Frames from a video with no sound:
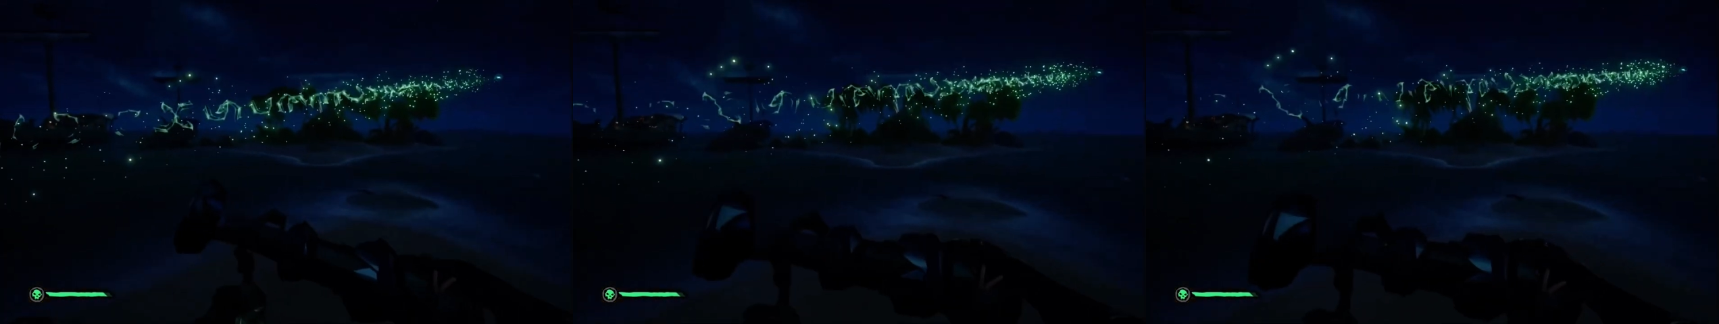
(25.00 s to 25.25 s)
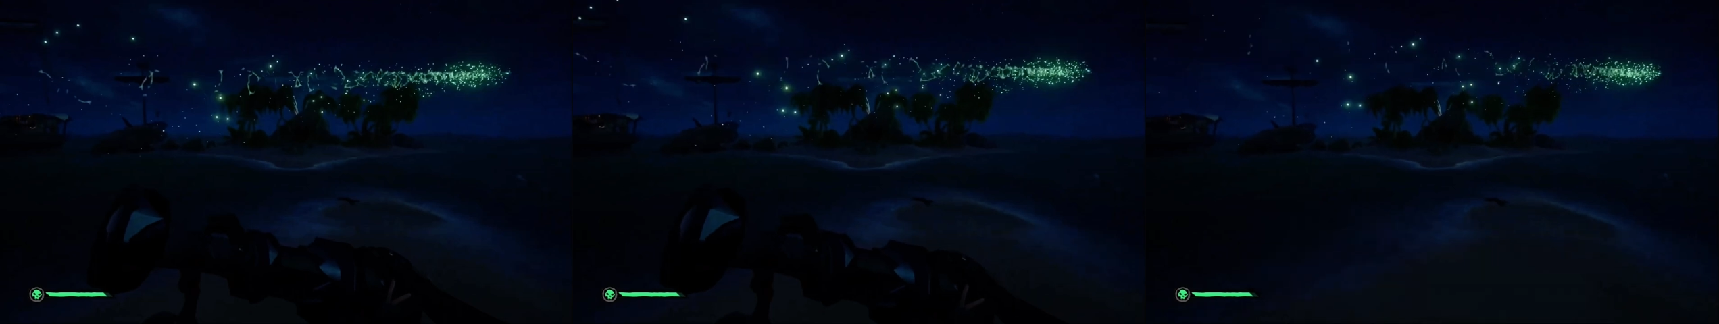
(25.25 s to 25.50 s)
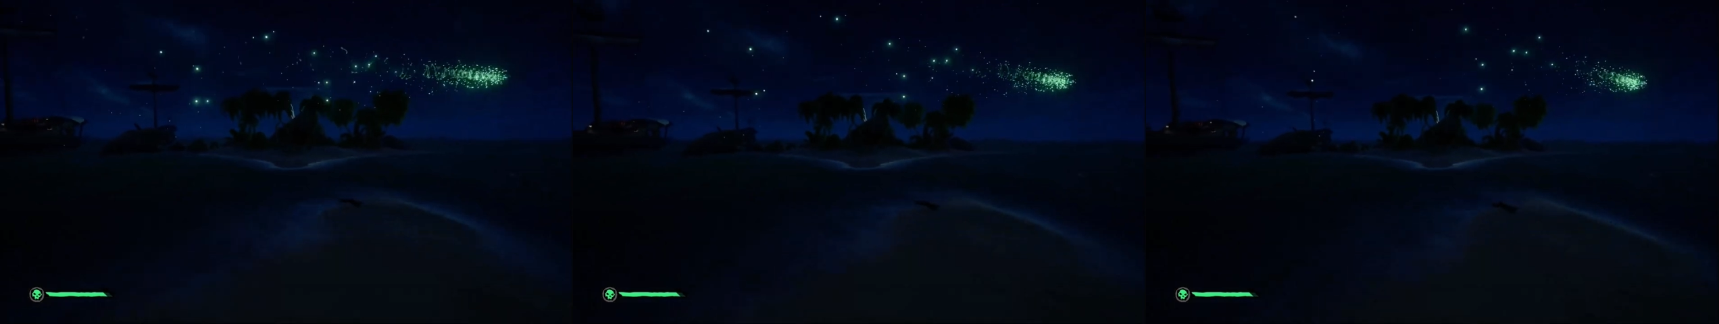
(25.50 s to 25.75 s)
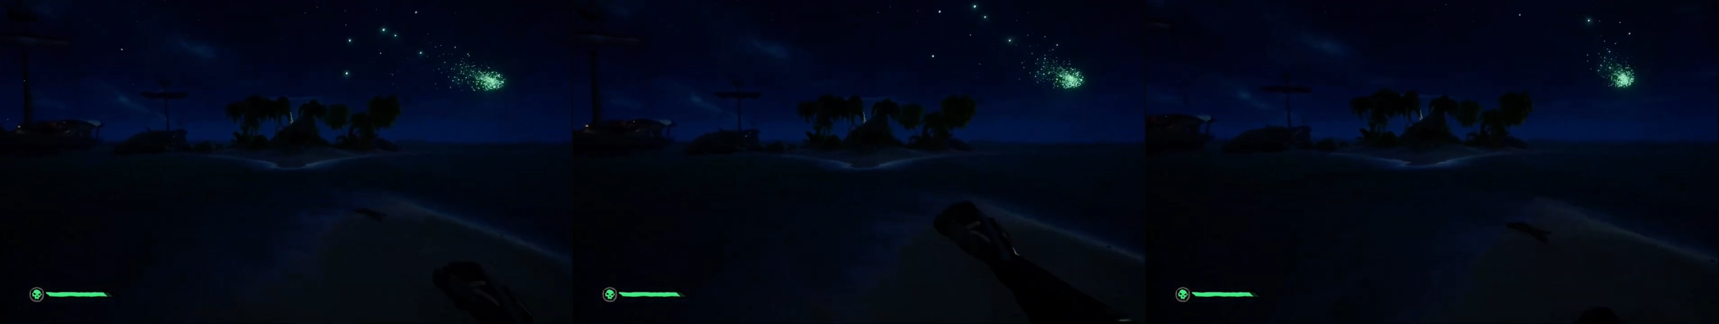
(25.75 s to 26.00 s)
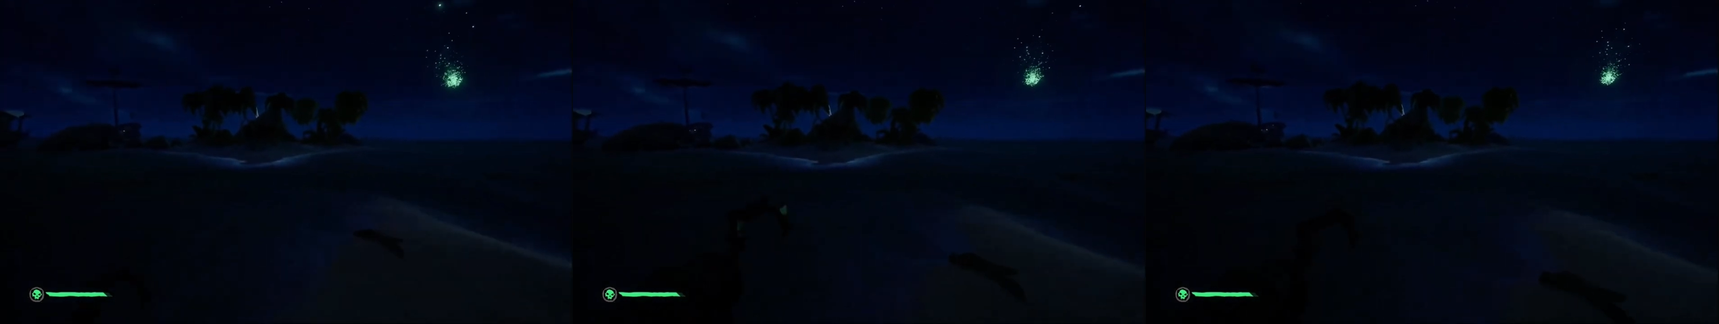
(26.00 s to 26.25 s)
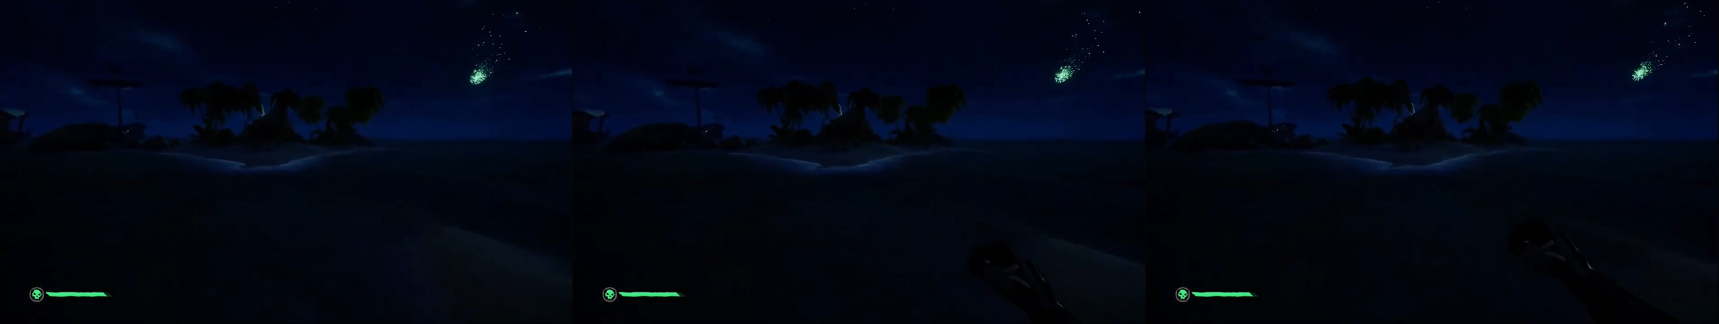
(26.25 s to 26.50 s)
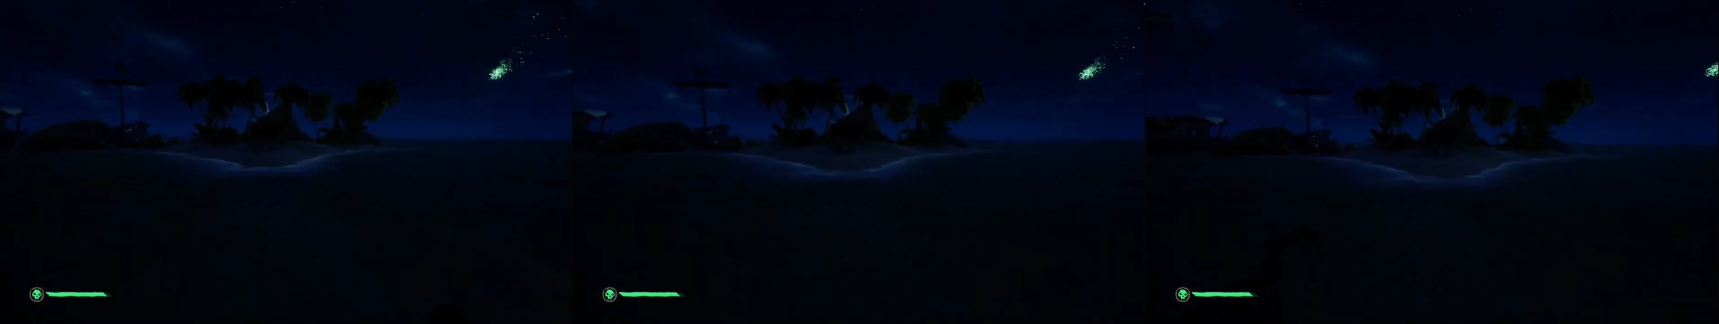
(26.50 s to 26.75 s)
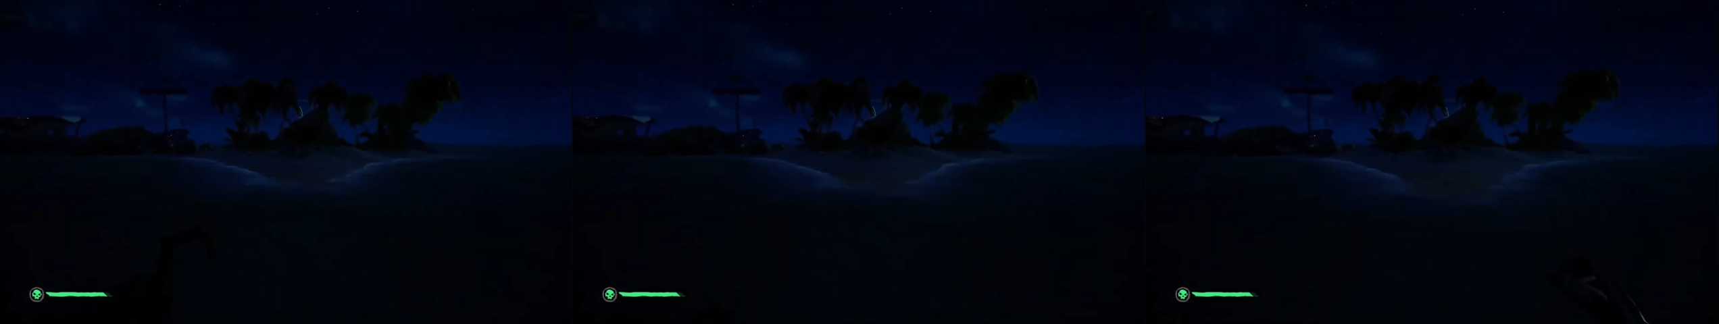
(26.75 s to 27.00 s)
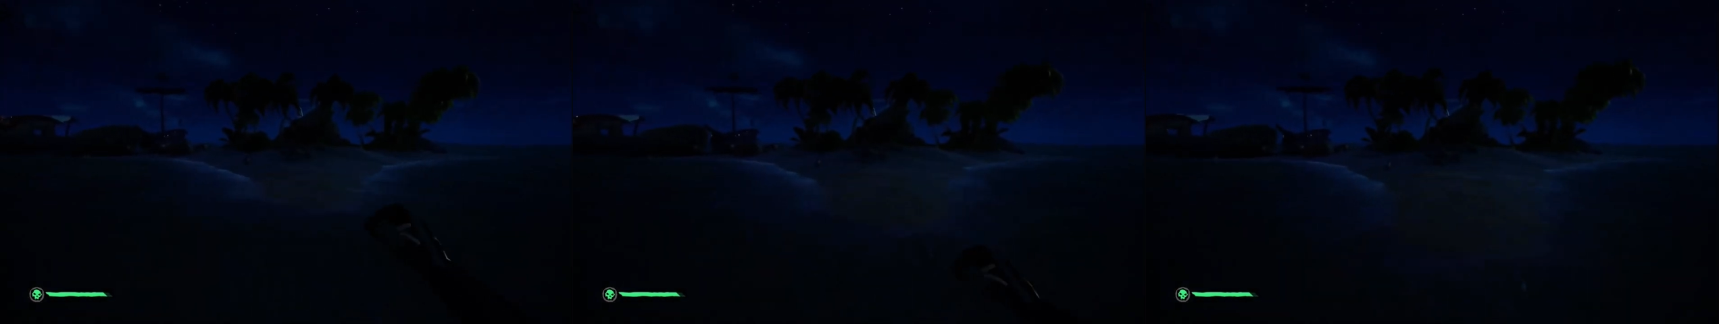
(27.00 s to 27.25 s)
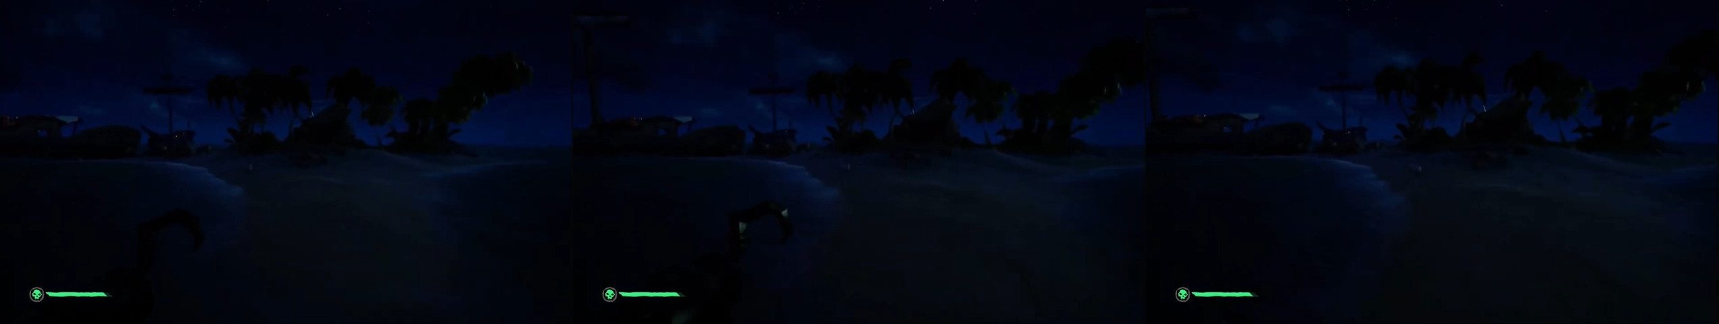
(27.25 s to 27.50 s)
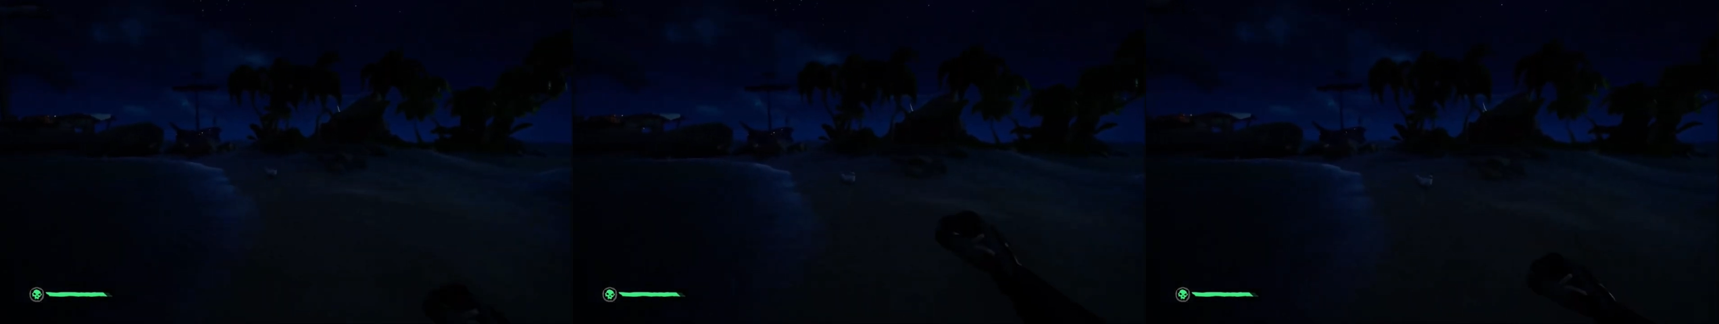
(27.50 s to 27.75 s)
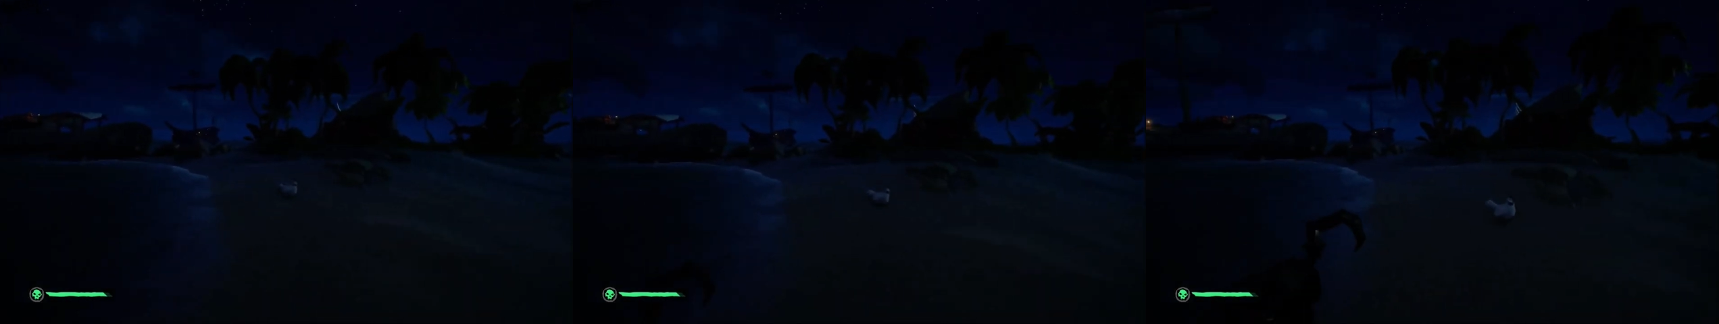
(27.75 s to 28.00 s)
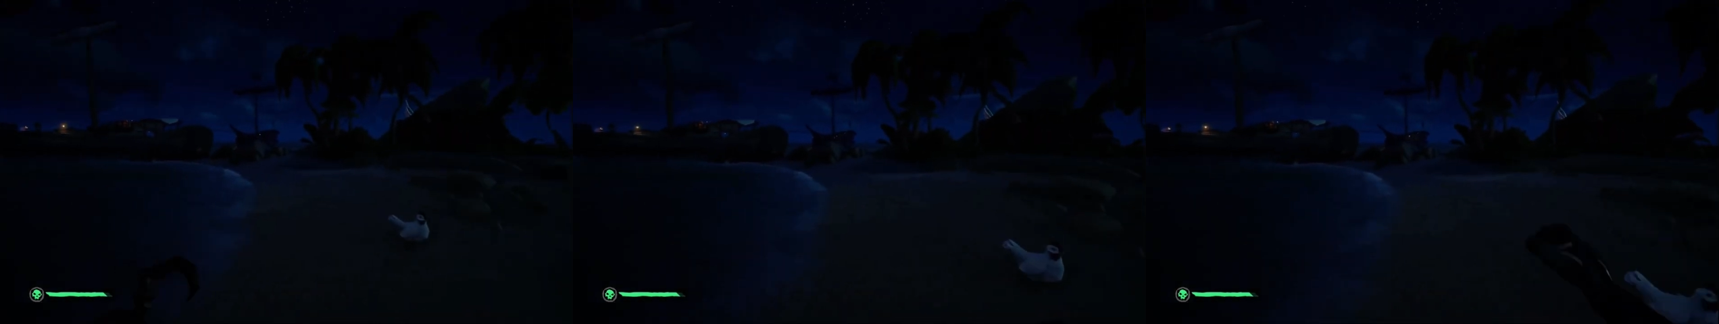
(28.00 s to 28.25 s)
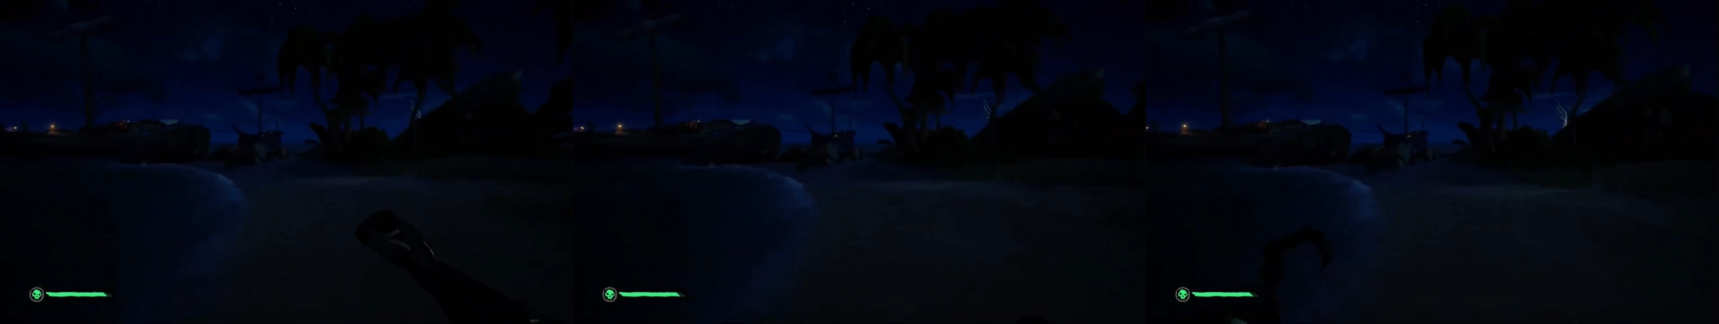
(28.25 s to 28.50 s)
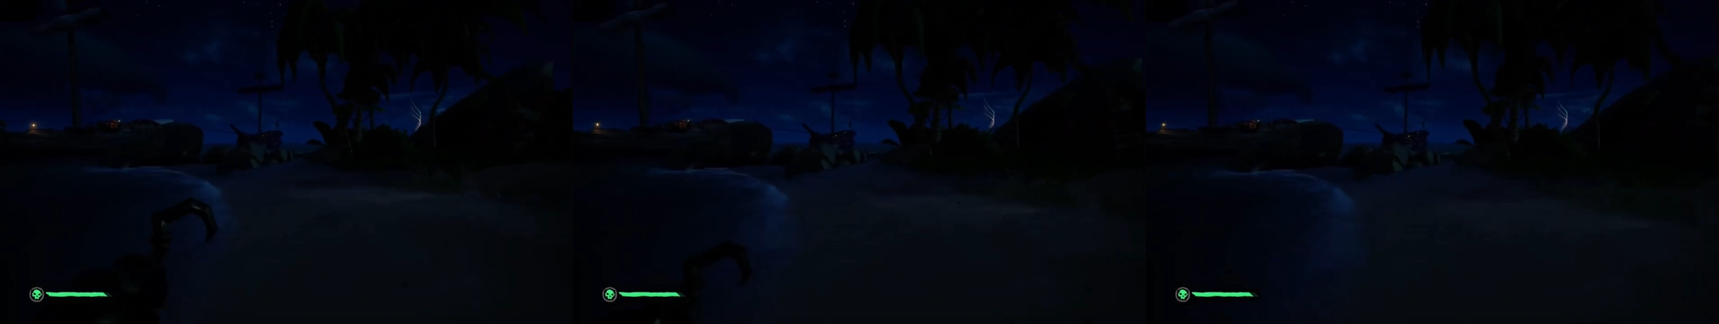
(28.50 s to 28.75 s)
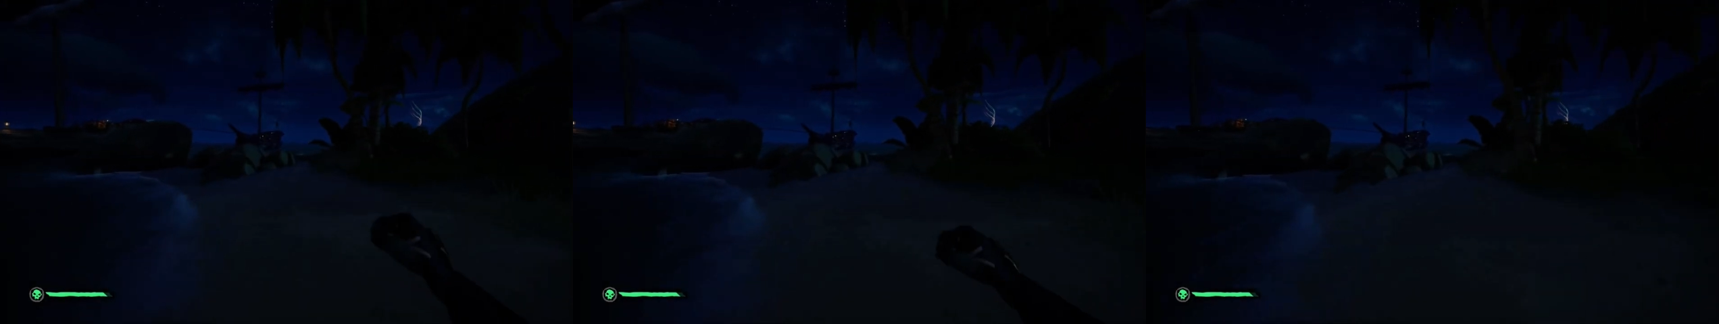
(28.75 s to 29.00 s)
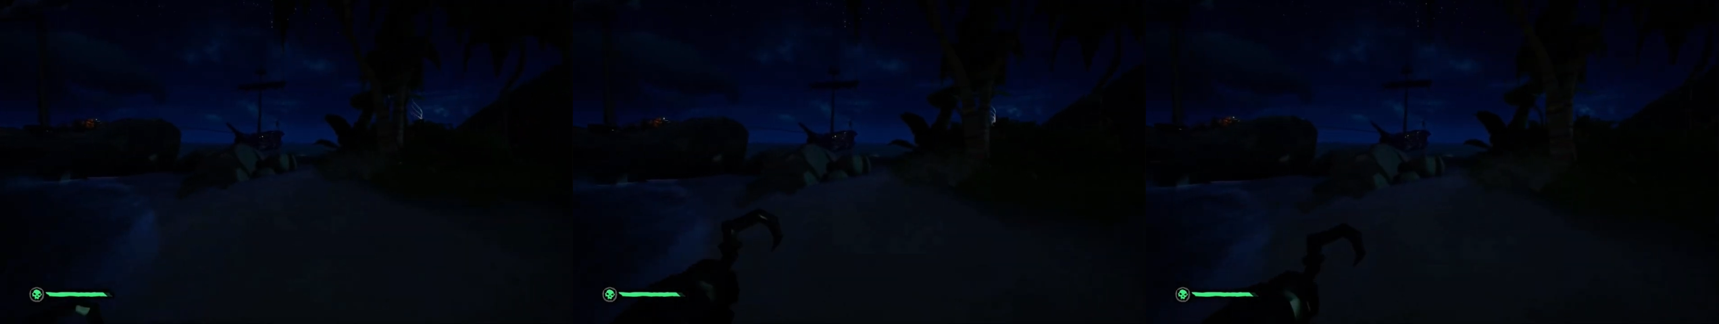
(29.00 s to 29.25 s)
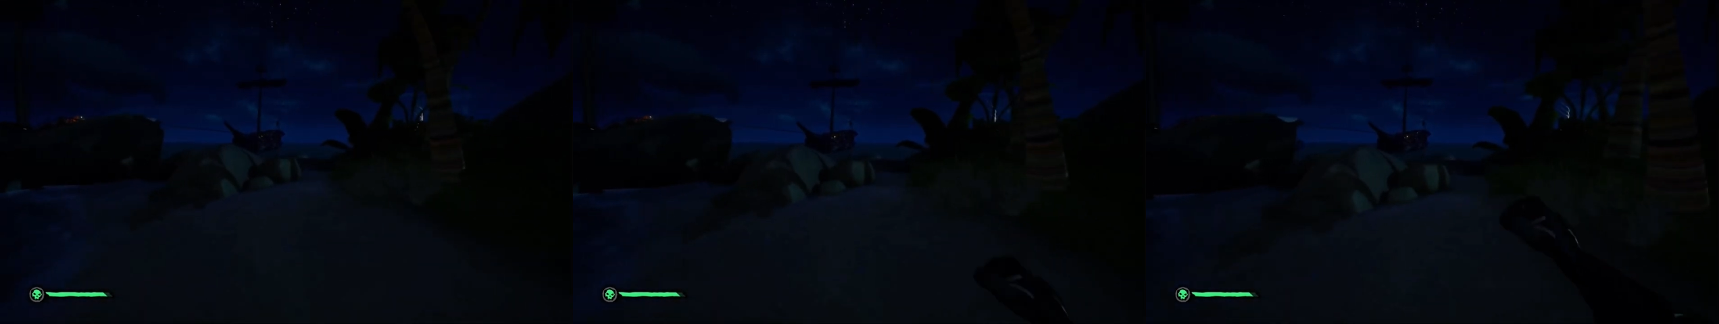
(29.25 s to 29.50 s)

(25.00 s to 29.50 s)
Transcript: (no speaker visible)